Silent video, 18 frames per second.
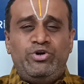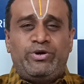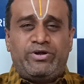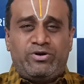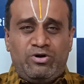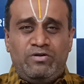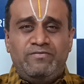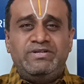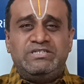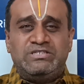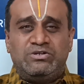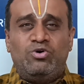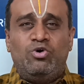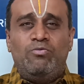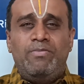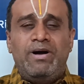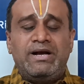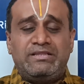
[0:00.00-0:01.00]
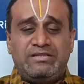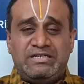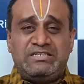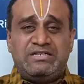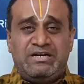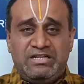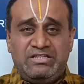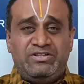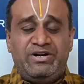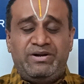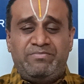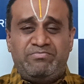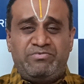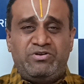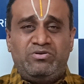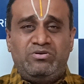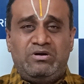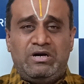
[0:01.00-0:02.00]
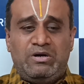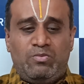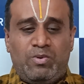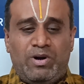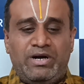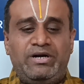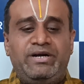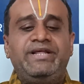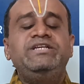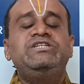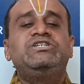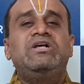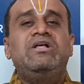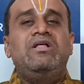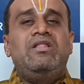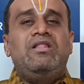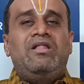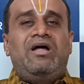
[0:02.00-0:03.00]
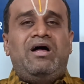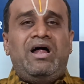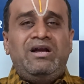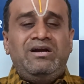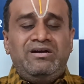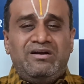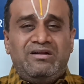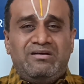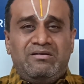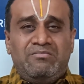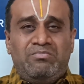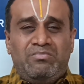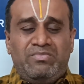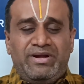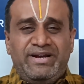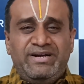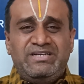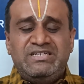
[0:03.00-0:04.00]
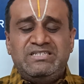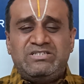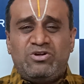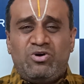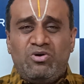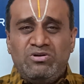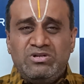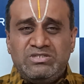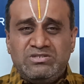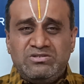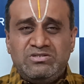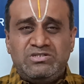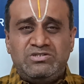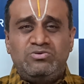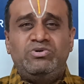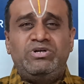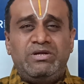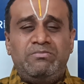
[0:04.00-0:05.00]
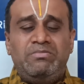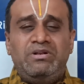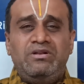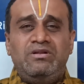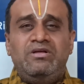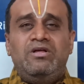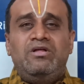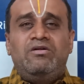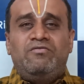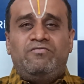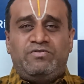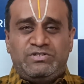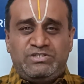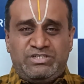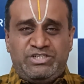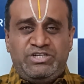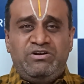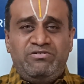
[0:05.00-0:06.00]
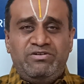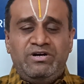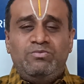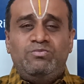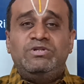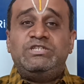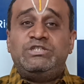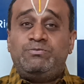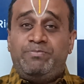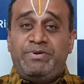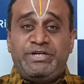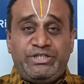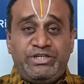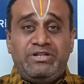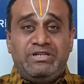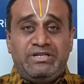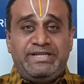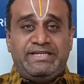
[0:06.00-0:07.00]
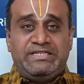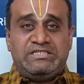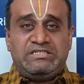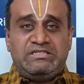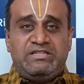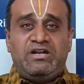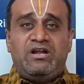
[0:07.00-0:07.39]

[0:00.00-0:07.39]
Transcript: You can always go back. That's another advantage, and it is also suitable for children with special needs.